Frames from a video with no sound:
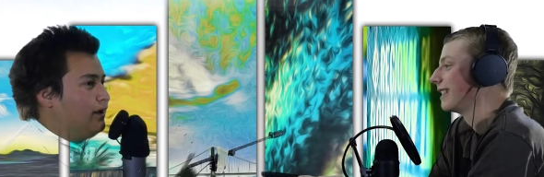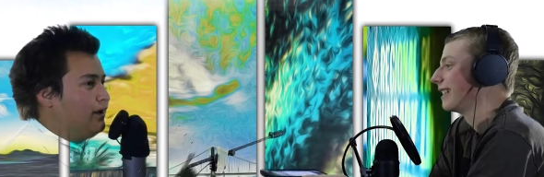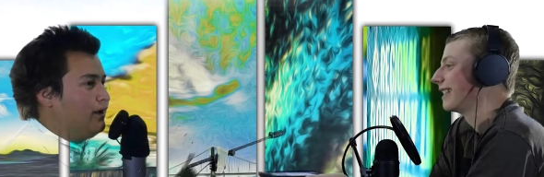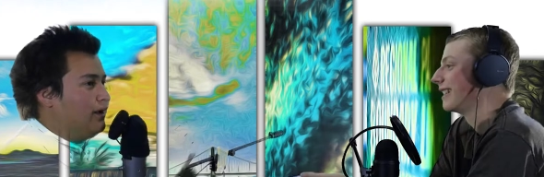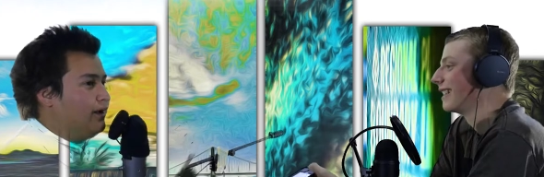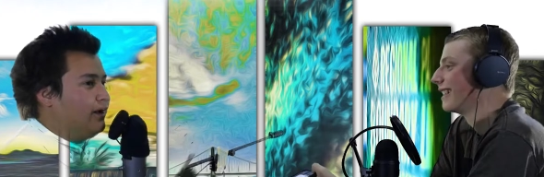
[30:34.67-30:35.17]

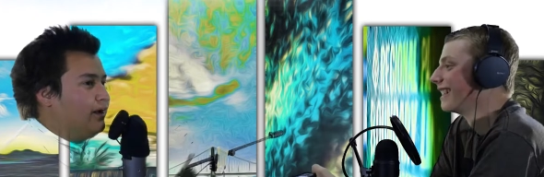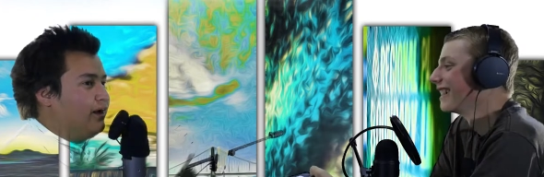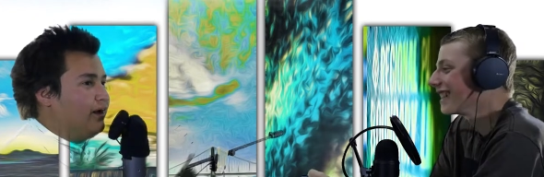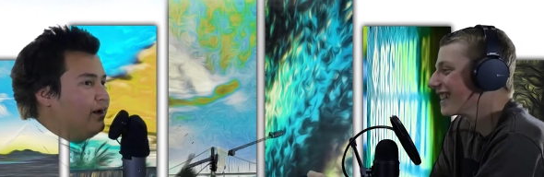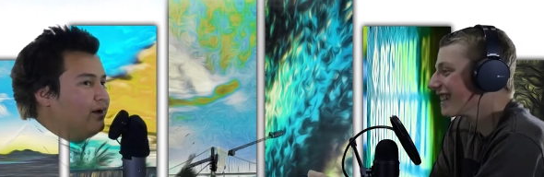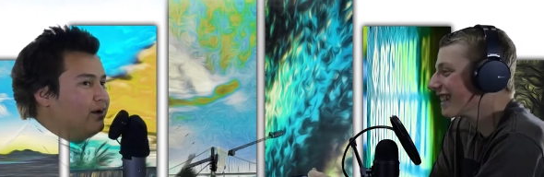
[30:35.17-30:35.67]

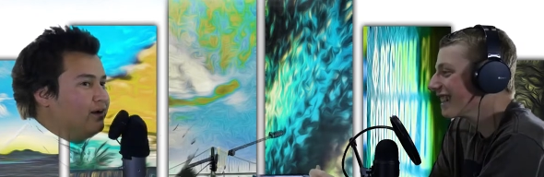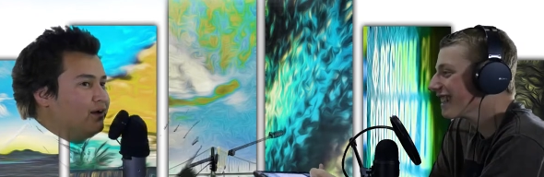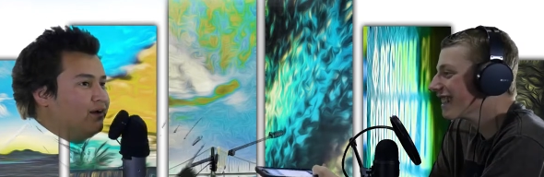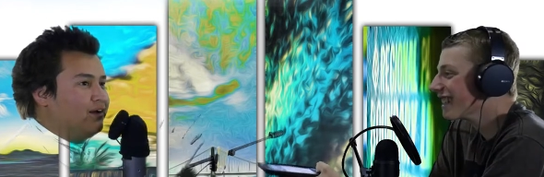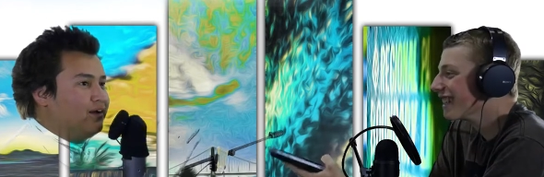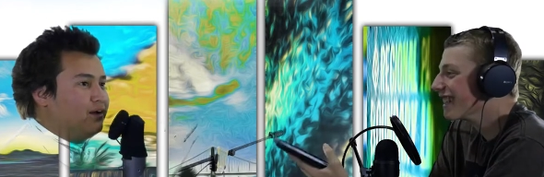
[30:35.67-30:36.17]

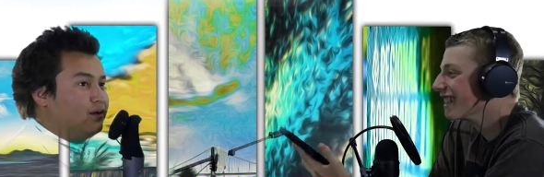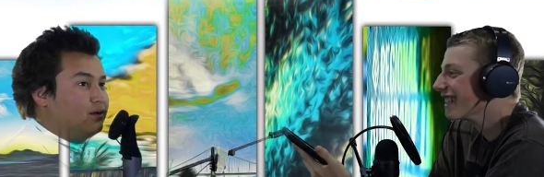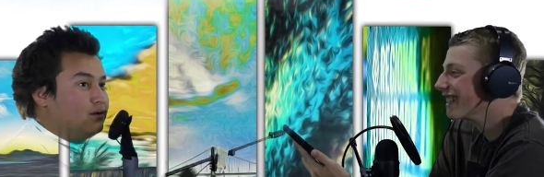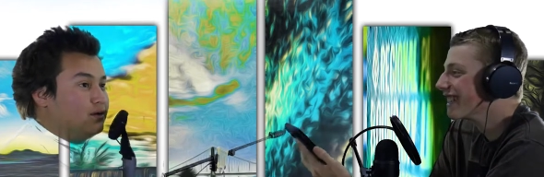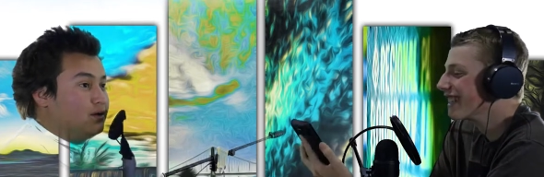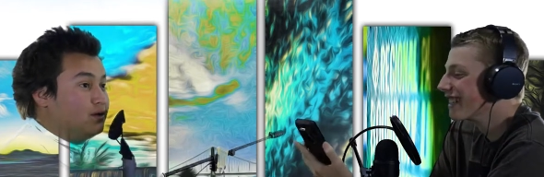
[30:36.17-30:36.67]

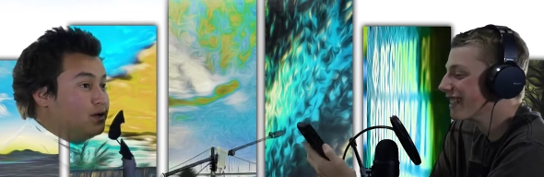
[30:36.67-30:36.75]
Nothing is said.